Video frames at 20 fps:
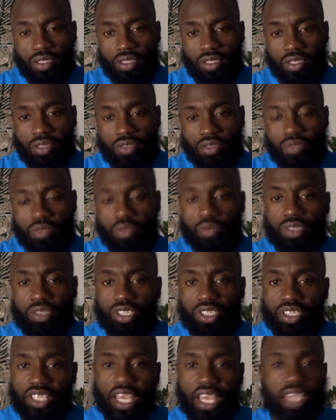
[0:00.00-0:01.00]
So when we're
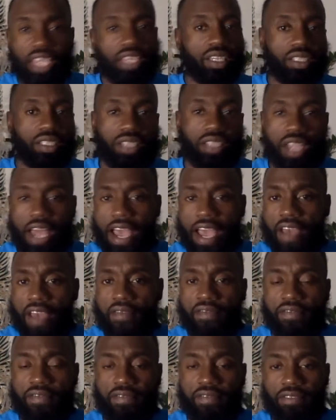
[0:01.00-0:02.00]
just taking a
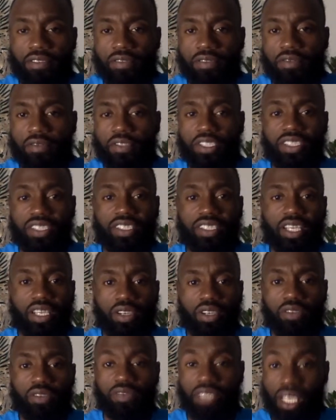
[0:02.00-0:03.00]
life for the sake
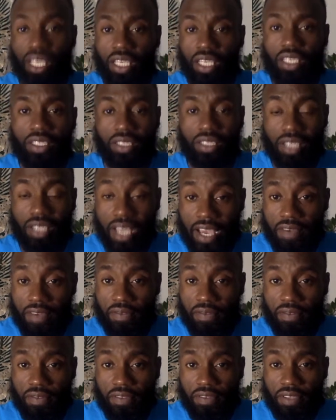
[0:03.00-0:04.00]
of taking a
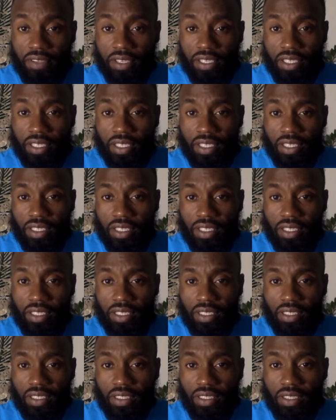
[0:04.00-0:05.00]
life,
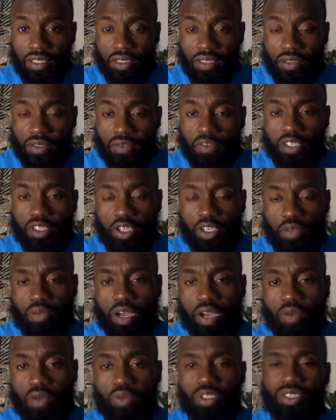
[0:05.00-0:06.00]
think
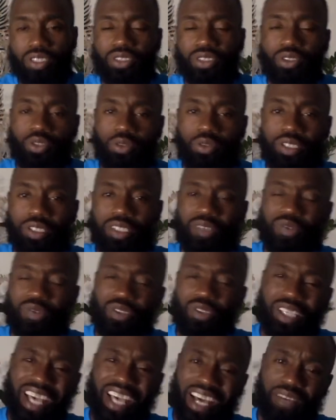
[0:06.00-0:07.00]
about what you're doing if you
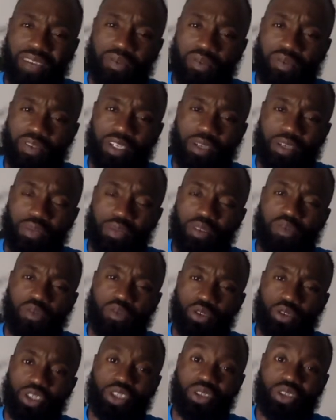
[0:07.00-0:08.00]
can think
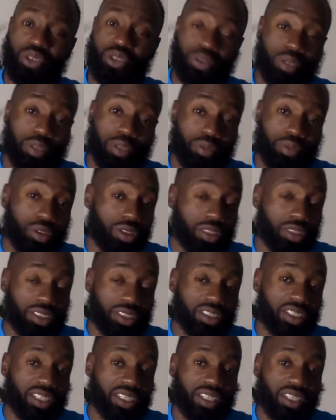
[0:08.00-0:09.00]
before you do it, because
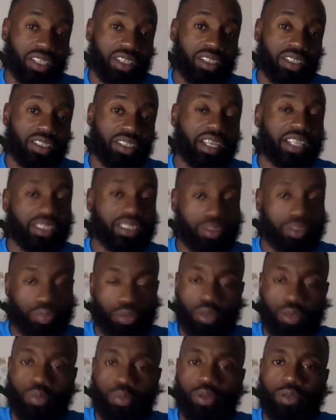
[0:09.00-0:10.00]
that's the
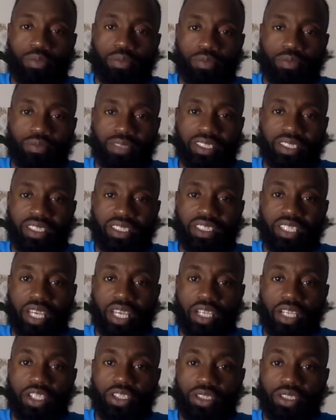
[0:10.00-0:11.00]
problem. The
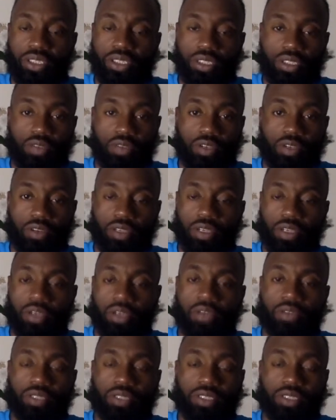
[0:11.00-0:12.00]
intelligence is very
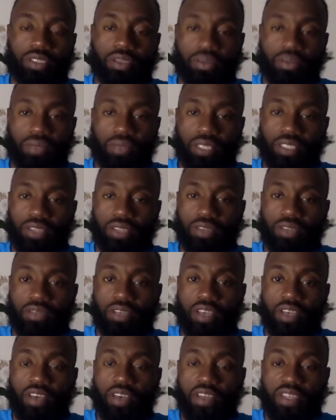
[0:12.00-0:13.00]
low in some ways of
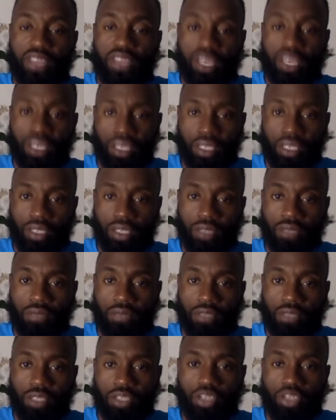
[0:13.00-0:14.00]
thinking. The